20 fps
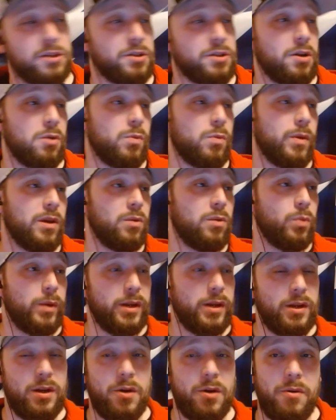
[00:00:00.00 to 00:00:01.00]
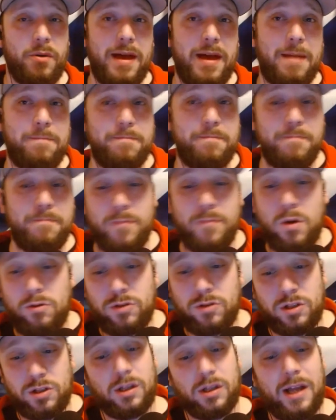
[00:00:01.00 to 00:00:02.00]
So we know that
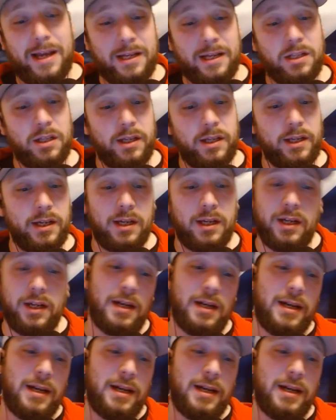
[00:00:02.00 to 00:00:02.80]
most likely